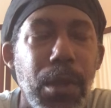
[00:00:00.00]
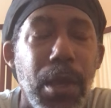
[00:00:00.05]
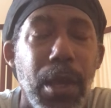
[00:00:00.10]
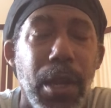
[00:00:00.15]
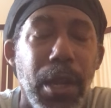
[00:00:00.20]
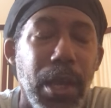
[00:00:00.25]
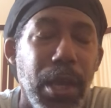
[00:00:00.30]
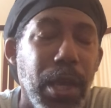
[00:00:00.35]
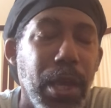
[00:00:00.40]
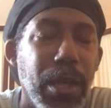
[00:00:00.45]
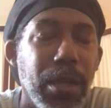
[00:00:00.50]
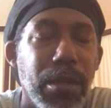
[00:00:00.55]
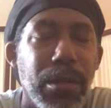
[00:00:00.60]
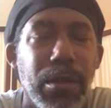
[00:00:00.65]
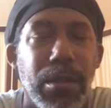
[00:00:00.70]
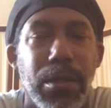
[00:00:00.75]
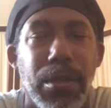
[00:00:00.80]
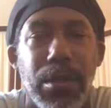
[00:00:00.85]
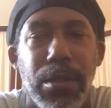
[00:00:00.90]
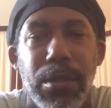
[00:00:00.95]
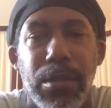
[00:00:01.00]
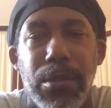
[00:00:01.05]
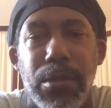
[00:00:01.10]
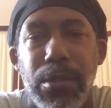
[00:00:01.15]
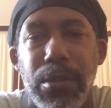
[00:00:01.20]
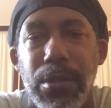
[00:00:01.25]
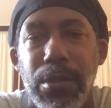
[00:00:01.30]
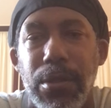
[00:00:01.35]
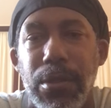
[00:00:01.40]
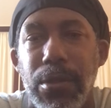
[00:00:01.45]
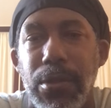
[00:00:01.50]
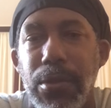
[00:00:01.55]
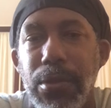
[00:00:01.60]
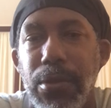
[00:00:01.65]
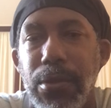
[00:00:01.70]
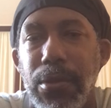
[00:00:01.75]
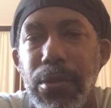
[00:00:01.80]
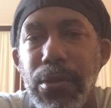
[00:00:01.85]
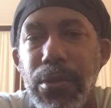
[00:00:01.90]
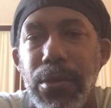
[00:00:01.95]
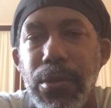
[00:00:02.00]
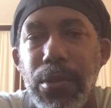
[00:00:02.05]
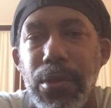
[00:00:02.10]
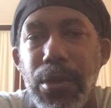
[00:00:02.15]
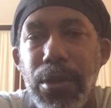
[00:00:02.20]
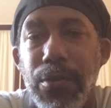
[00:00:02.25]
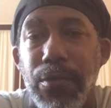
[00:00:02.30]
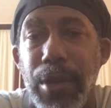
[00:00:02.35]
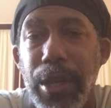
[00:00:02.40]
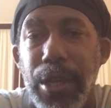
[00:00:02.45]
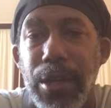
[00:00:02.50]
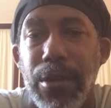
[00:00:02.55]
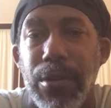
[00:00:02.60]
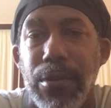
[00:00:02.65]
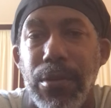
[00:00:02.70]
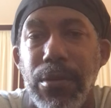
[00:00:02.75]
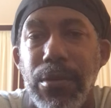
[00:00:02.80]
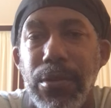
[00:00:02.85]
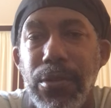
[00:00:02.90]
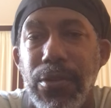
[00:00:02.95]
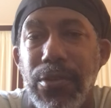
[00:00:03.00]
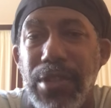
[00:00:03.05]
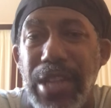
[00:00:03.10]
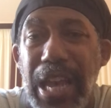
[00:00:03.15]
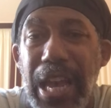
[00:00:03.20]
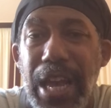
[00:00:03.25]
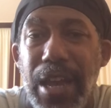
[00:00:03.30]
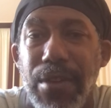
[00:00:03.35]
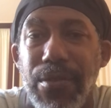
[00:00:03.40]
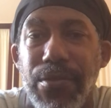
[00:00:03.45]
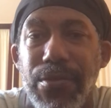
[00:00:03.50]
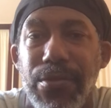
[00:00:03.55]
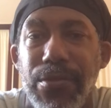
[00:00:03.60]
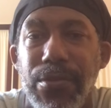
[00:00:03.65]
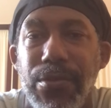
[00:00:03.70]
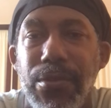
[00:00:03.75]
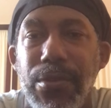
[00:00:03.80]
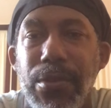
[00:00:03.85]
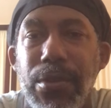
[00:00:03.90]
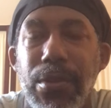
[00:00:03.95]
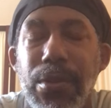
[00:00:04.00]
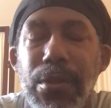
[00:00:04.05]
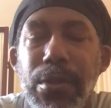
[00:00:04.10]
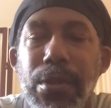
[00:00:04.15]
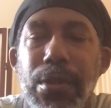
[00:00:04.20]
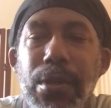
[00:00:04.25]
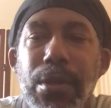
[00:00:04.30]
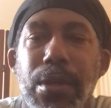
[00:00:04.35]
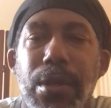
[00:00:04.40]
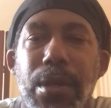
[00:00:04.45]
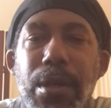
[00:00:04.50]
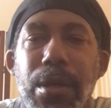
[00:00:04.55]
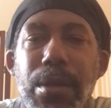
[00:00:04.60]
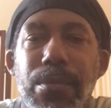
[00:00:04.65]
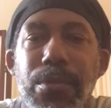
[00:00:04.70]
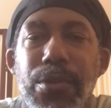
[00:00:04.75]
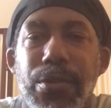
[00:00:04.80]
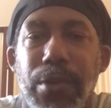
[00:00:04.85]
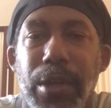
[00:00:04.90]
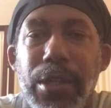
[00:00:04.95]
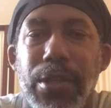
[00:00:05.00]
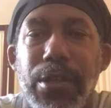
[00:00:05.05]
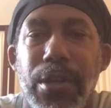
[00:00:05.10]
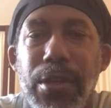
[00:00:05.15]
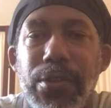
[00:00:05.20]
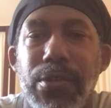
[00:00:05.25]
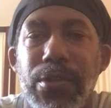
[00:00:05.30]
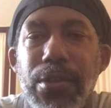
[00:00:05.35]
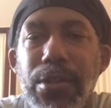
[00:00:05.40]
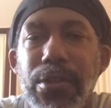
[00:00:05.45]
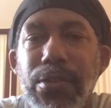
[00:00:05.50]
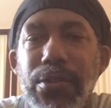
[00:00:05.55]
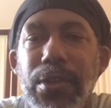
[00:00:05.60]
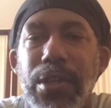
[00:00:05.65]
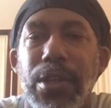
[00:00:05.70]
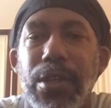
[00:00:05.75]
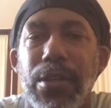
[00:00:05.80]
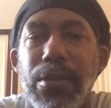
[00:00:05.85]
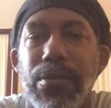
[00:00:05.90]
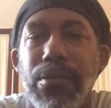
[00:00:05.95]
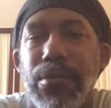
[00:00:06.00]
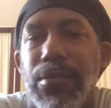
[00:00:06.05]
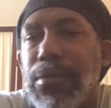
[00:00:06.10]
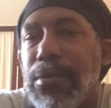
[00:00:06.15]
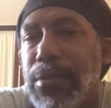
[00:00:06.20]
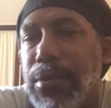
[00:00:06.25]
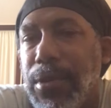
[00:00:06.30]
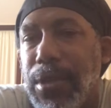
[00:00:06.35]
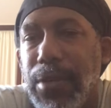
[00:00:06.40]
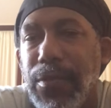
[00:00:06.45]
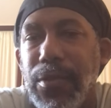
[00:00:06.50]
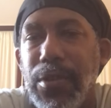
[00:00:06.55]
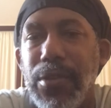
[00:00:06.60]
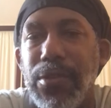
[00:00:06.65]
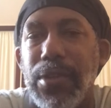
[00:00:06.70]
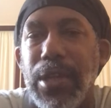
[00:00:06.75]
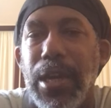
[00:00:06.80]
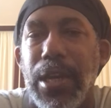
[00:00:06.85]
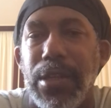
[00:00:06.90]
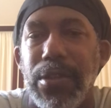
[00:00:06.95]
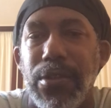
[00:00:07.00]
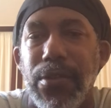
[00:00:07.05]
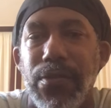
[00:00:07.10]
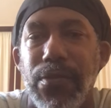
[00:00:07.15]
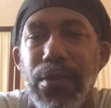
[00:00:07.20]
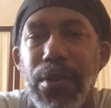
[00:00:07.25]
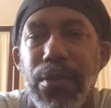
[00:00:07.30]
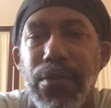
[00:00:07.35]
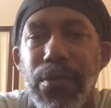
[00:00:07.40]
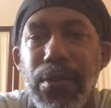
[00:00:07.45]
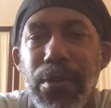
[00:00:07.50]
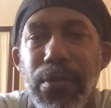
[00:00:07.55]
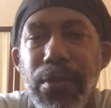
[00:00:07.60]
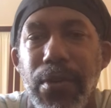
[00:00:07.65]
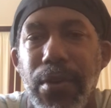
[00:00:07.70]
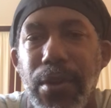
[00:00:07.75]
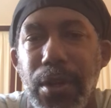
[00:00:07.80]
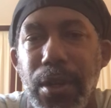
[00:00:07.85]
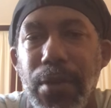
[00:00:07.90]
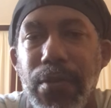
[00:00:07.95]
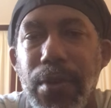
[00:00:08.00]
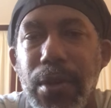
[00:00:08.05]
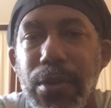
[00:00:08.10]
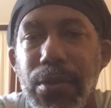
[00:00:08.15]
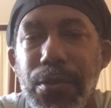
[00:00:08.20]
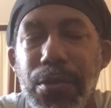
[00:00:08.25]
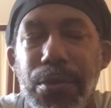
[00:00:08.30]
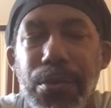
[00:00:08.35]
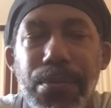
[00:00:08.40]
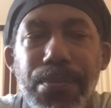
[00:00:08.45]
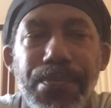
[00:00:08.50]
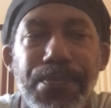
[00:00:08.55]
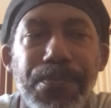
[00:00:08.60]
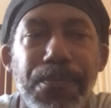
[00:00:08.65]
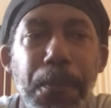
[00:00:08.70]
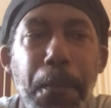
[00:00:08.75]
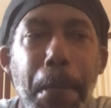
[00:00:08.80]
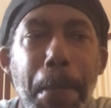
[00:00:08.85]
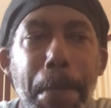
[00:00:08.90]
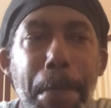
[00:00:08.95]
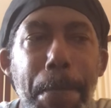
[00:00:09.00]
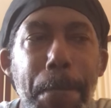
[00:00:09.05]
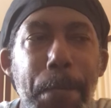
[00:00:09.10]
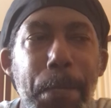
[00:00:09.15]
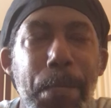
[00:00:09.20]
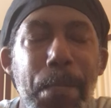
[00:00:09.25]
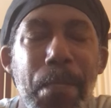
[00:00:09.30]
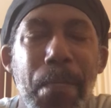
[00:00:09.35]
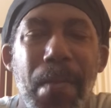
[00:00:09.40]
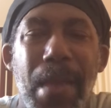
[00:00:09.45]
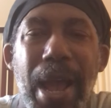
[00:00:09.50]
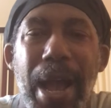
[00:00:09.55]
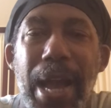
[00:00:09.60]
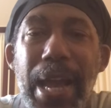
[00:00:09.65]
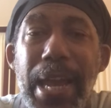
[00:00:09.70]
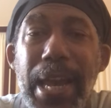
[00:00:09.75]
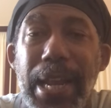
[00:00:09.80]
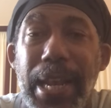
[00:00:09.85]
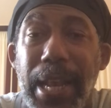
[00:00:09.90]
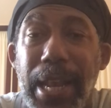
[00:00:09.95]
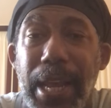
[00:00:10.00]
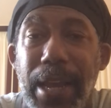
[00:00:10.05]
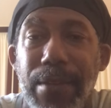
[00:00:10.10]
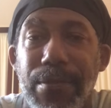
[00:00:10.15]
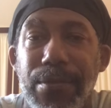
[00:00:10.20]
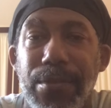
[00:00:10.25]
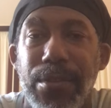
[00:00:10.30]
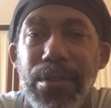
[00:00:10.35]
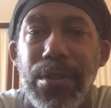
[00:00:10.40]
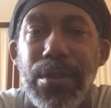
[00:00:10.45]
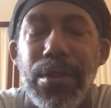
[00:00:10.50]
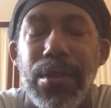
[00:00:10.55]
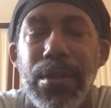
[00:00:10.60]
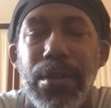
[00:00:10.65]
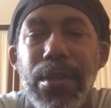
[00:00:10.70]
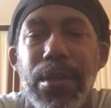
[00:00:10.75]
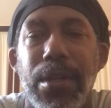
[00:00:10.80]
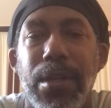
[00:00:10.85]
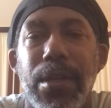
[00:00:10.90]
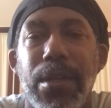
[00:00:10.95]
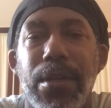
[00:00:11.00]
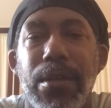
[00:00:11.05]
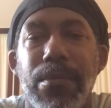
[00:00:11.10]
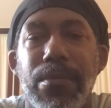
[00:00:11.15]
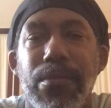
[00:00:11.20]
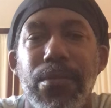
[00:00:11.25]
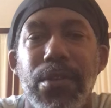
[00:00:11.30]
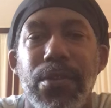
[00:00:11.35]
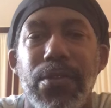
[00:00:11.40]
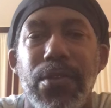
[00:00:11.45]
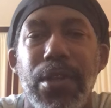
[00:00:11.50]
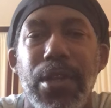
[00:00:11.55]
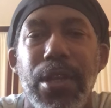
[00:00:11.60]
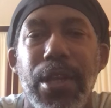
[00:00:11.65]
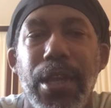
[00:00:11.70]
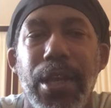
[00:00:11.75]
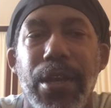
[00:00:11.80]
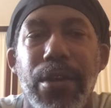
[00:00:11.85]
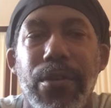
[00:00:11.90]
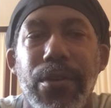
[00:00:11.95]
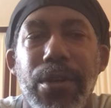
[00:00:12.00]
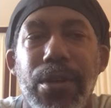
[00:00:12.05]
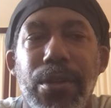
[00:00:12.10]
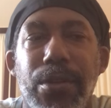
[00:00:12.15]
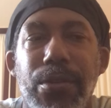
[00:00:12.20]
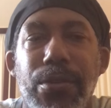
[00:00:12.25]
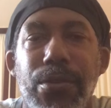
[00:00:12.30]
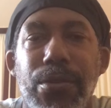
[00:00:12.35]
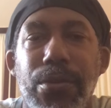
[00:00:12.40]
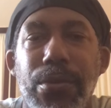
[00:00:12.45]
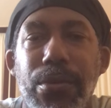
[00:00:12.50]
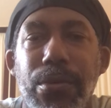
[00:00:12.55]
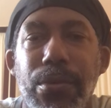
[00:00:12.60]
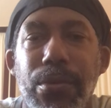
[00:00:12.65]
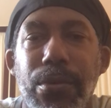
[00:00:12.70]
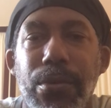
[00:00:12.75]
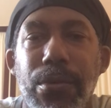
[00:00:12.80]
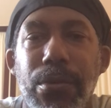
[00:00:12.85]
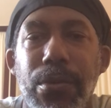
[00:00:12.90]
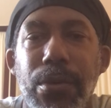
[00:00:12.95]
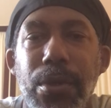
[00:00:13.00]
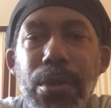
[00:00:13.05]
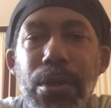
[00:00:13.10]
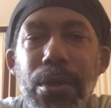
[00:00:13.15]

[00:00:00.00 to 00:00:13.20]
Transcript: And again, the arena staff directed us to the seating, given the size of our group. I had left the seating area to